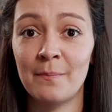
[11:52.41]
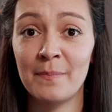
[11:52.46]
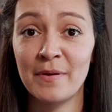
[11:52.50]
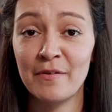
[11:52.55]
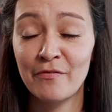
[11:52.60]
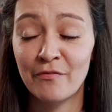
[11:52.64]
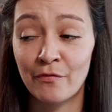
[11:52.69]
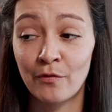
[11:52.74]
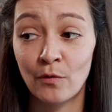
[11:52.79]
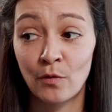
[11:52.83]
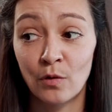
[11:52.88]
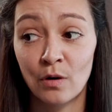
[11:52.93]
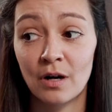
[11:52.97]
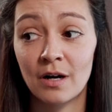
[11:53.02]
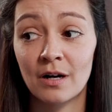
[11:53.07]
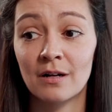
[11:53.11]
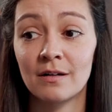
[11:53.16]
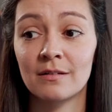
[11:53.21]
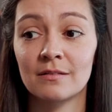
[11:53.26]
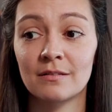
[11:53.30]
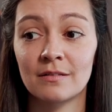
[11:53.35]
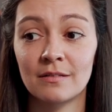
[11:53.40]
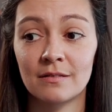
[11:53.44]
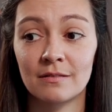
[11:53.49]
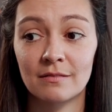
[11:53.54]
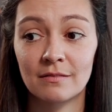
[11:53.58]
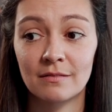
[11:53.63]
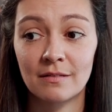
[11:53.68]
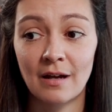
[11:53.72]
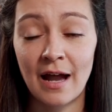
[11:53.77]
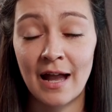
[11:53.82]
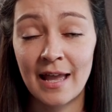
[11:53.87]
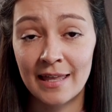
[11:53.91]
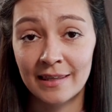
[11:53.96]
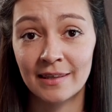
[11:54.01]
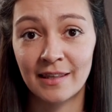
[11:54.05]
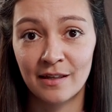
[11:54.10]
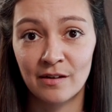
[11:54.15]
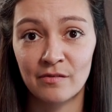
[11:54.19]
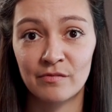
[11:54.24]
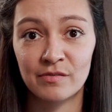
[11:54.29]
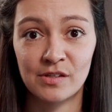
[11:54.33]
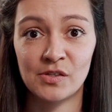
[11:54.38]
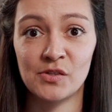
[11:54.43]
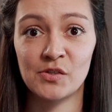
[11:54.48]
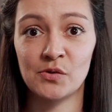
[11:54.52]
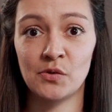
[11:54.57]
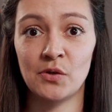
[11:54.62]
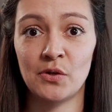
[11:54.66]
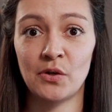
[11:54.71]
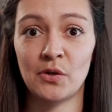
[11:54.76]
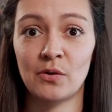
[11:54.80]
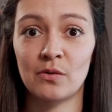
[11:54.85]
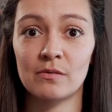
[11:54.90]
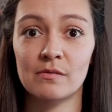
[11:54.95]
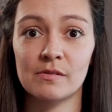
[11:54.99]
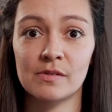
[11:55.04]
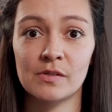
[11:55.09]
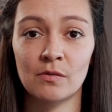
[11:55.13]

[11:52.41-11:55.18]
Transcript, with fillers: before I leave the studio.